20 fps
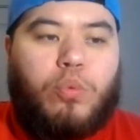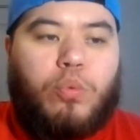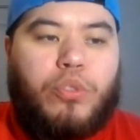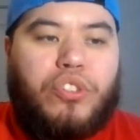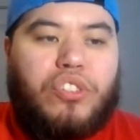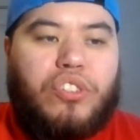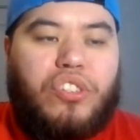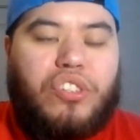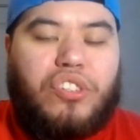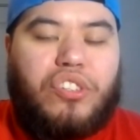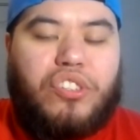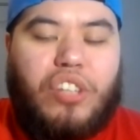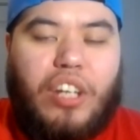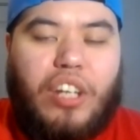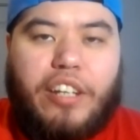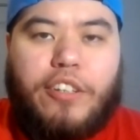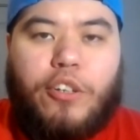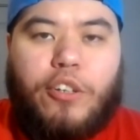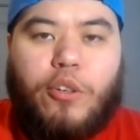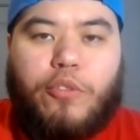was the
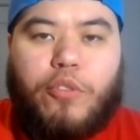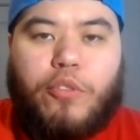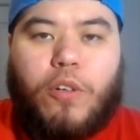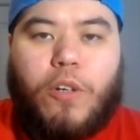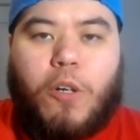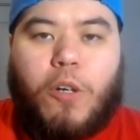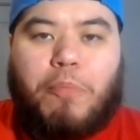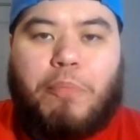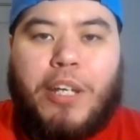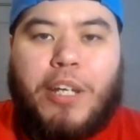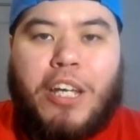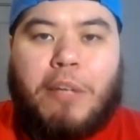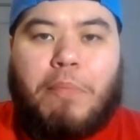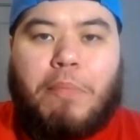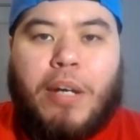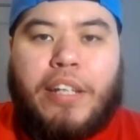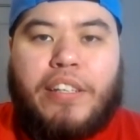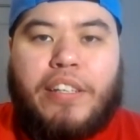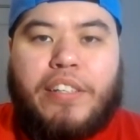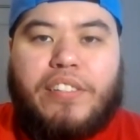second overall pick
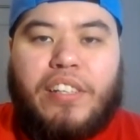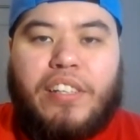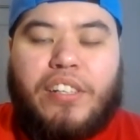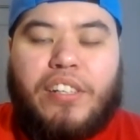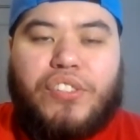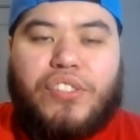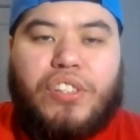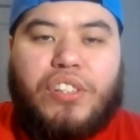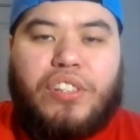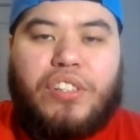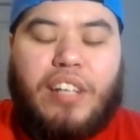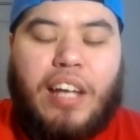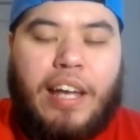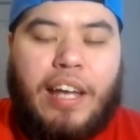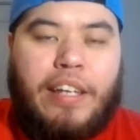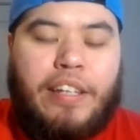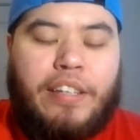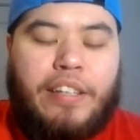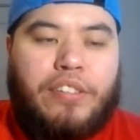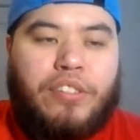by the Tennessee
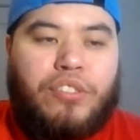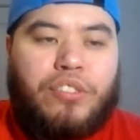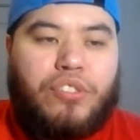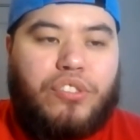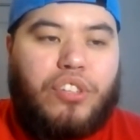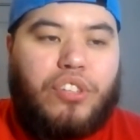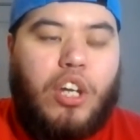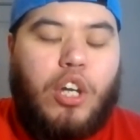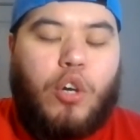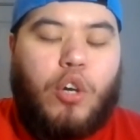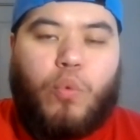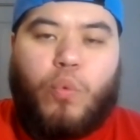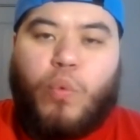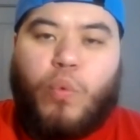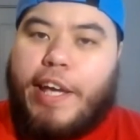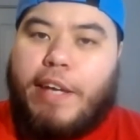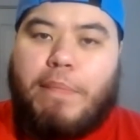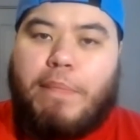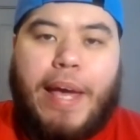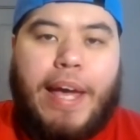Titans
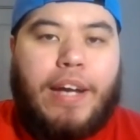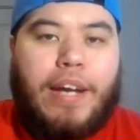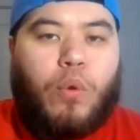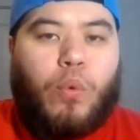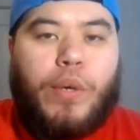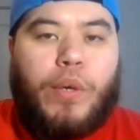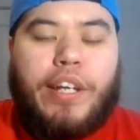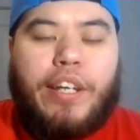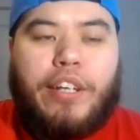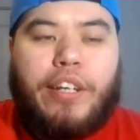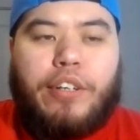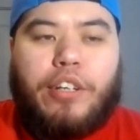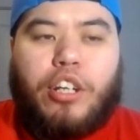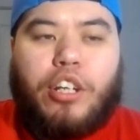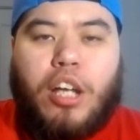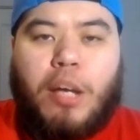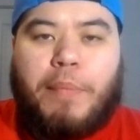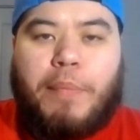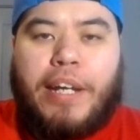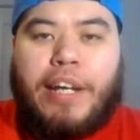way back when,
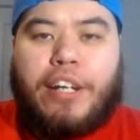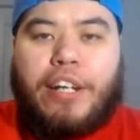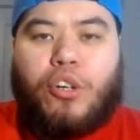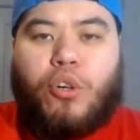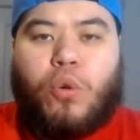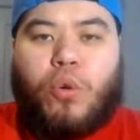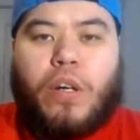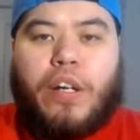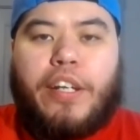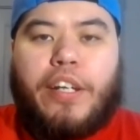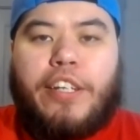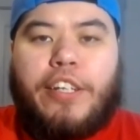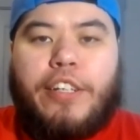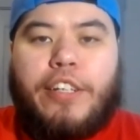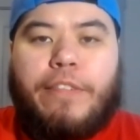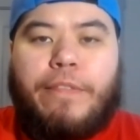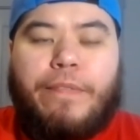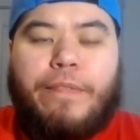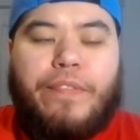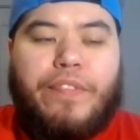coming out of
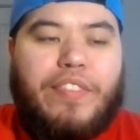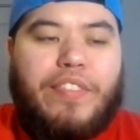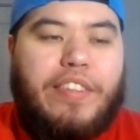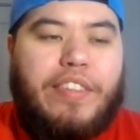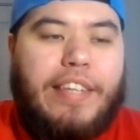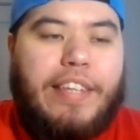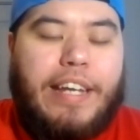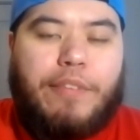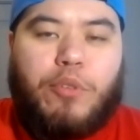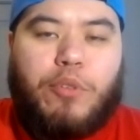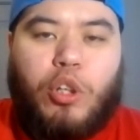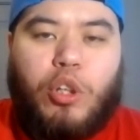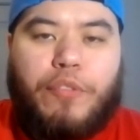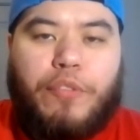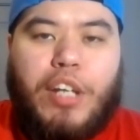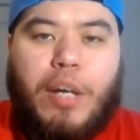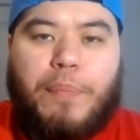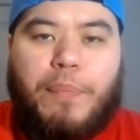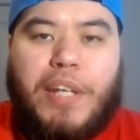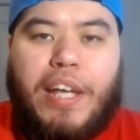Oregon, never
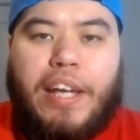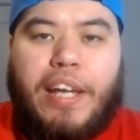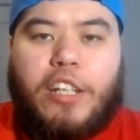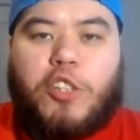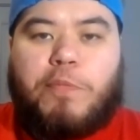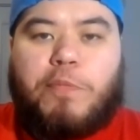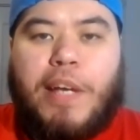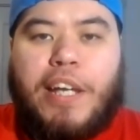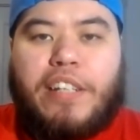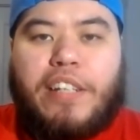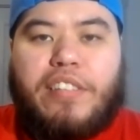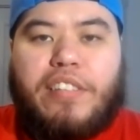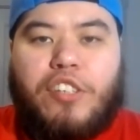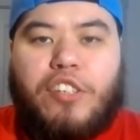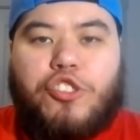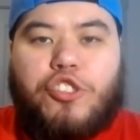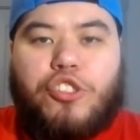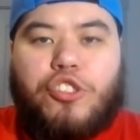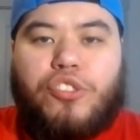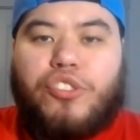lived up to
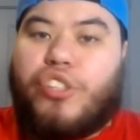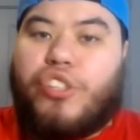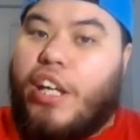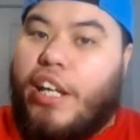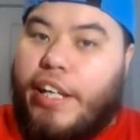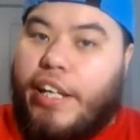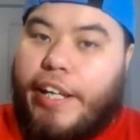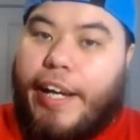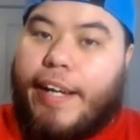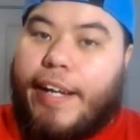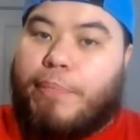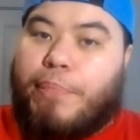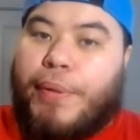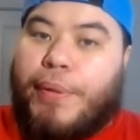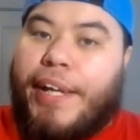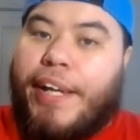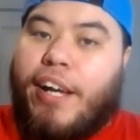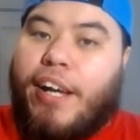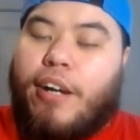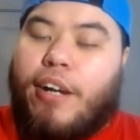expectations, got a
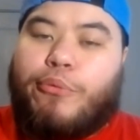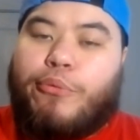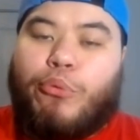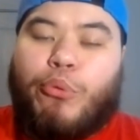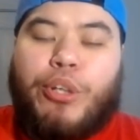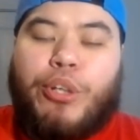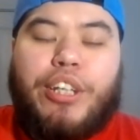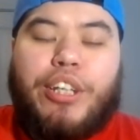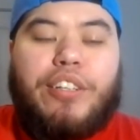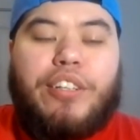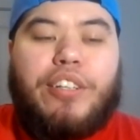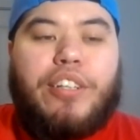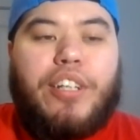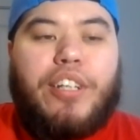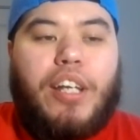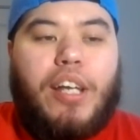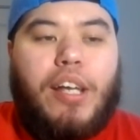playoff win,